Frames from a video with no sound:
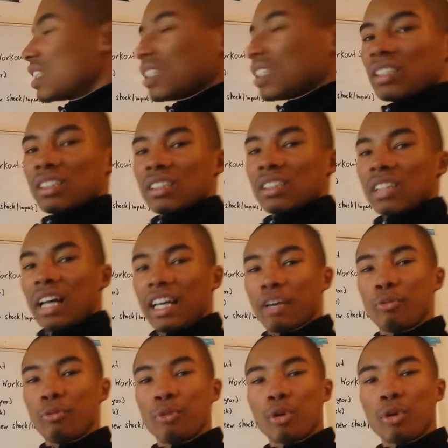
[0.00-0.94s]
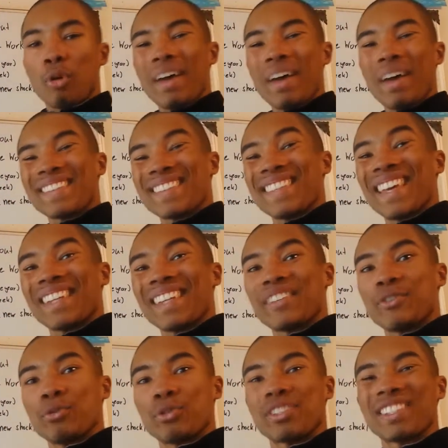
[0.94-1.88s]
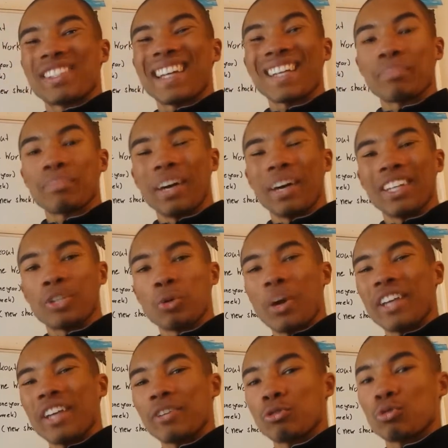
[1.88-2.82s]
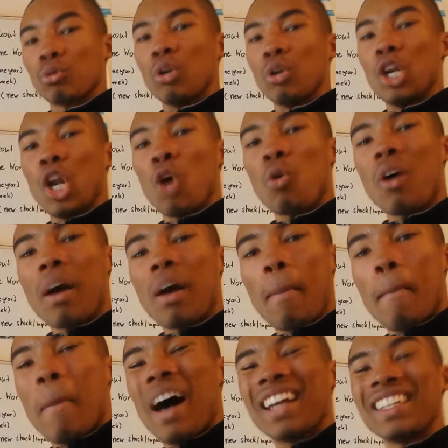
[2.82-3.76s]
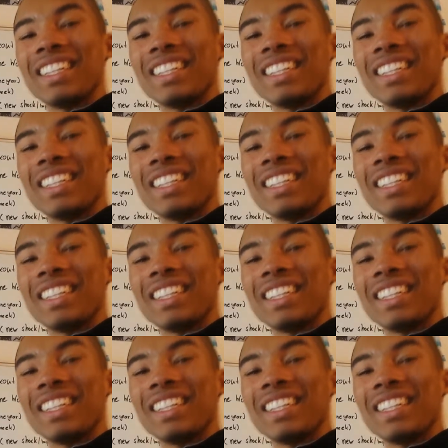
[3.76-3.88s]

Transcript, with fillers: I can recommend that you start by training the lower body,